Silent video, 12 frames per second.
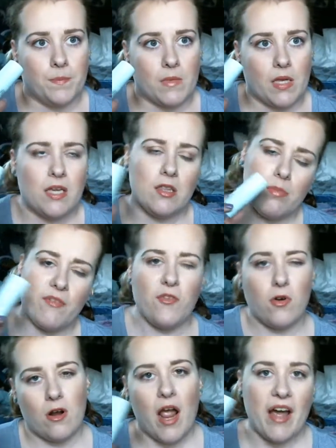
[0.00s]
either
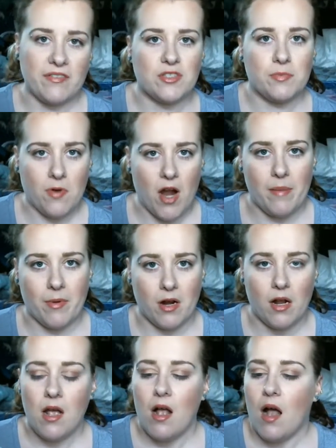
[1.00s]
before or after
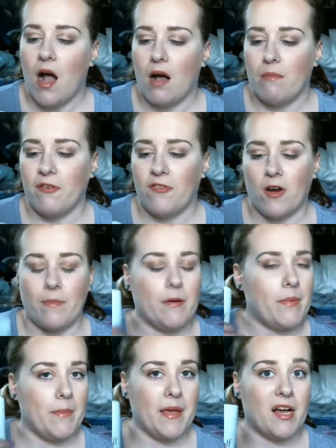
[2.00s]
primer, before I put
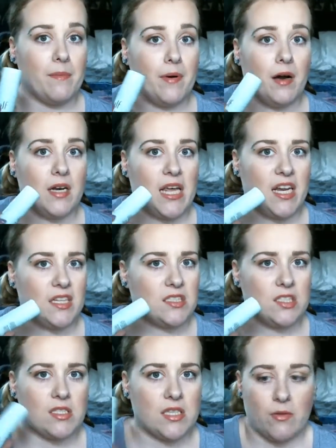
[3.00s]
my makeup on, and it
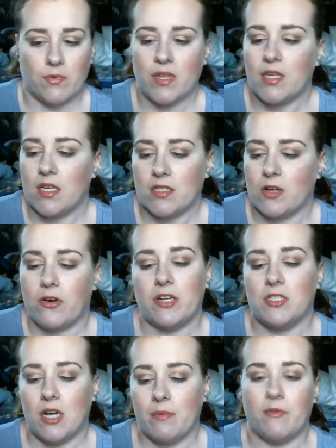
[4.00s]
really does a
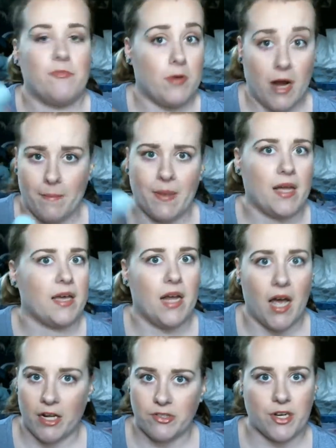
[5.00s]
great job of prepping and
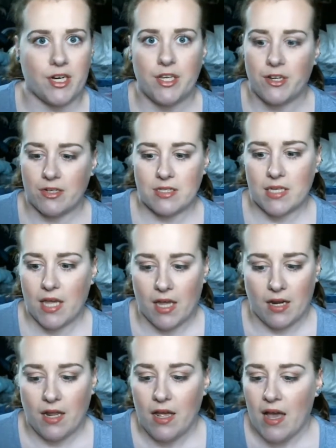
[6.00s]
hydrating your
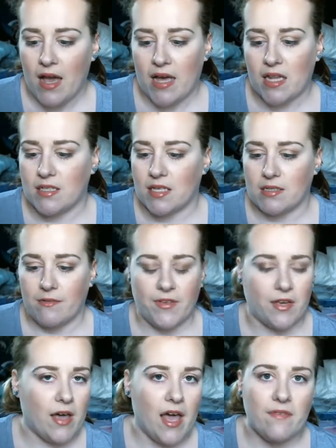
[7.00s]
skin, and it doesn't
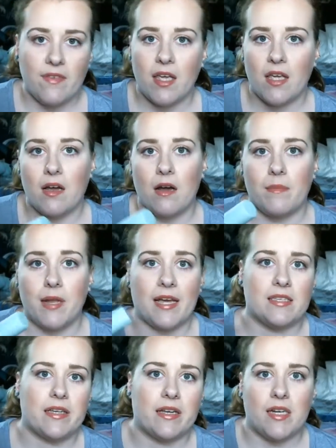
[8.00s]
feel heavy. It
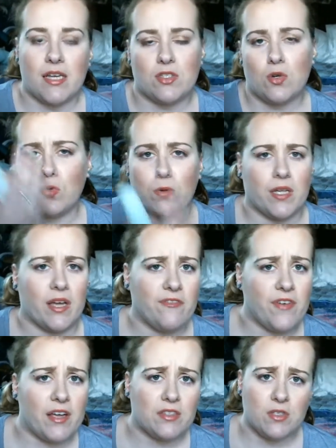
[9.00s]
has a nice cooling
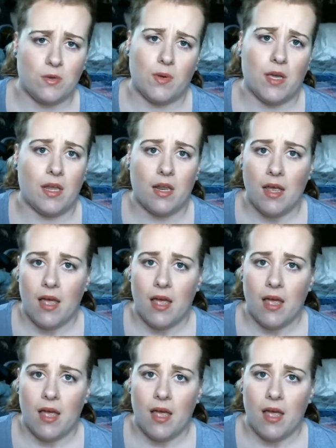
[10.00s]
effect to it,